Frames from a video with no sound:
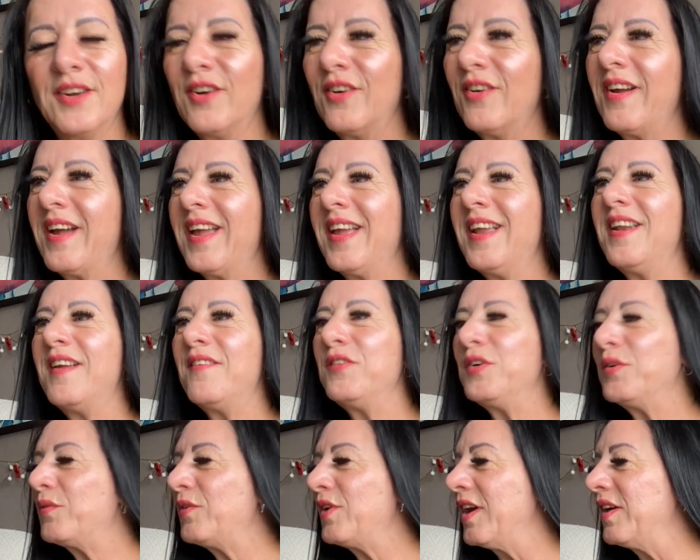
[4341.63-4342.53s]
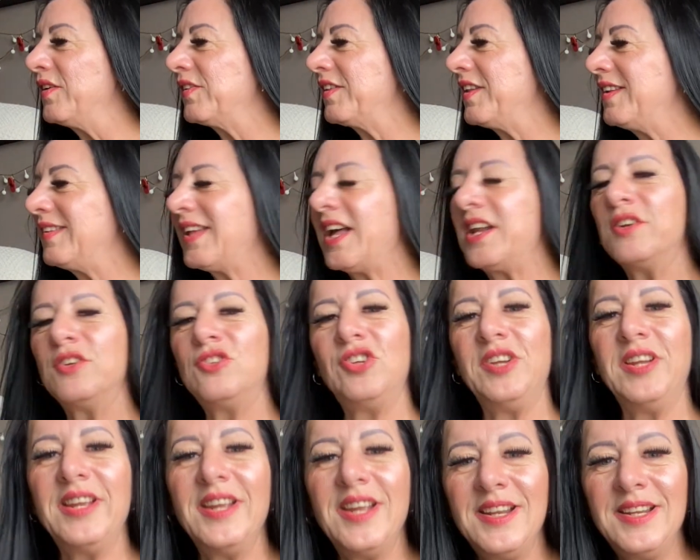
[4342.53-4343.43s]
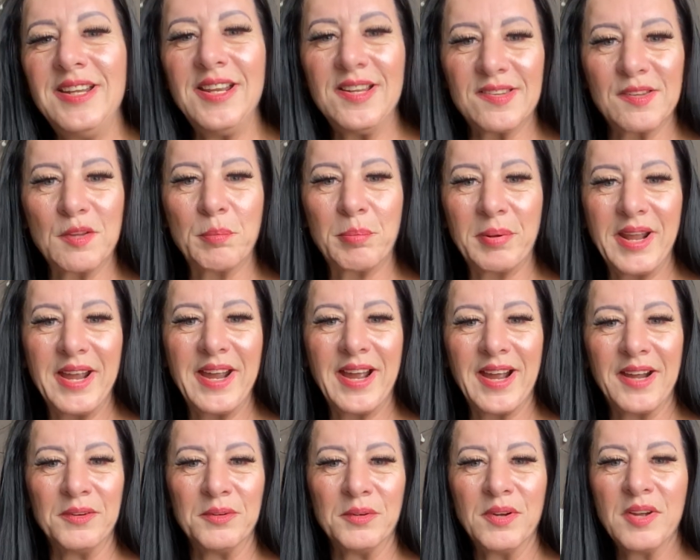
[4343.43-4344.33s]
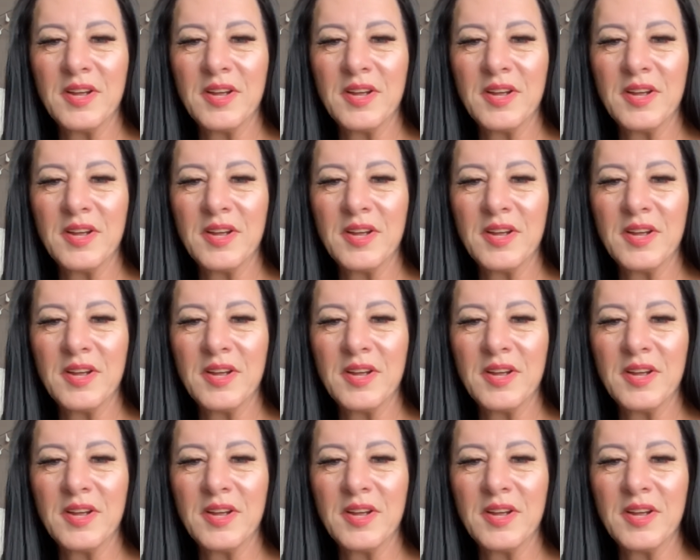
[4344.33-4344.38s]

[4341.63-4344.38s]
Right, I love you all loads. This energy, it needs to play out.